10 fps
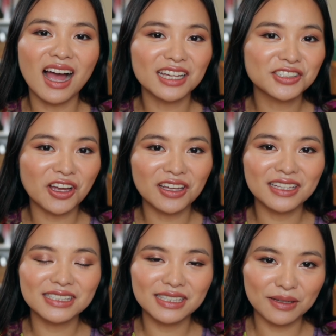I saw
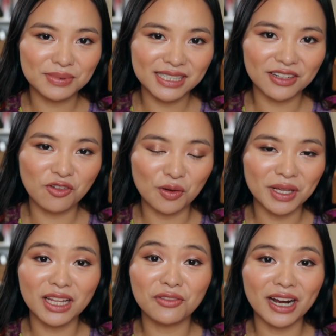this lipstick
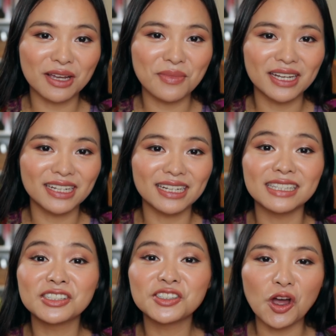formula recommended
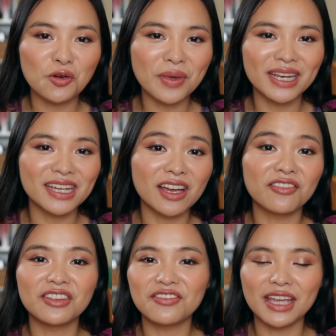in so many
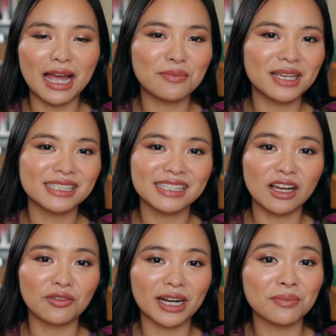of the VIB
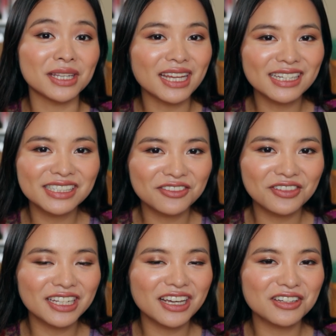sale recommendation
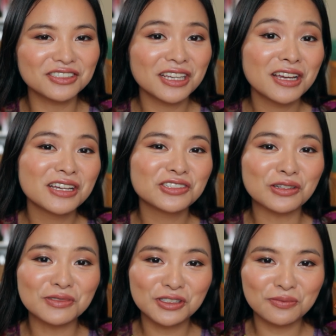videos, so
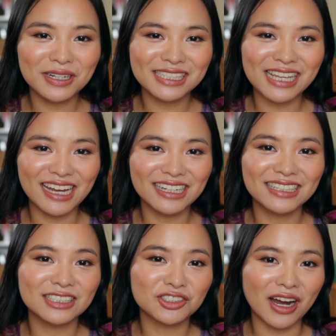I'm super
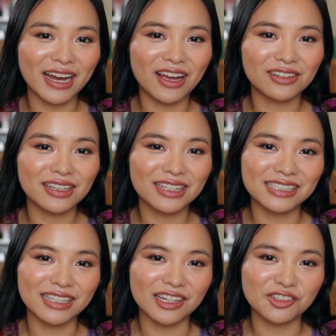excited to try out
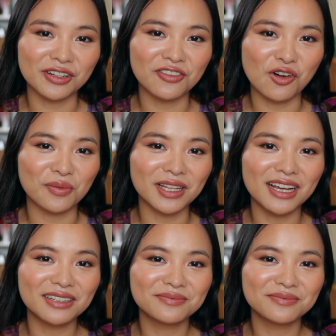this luxury formula.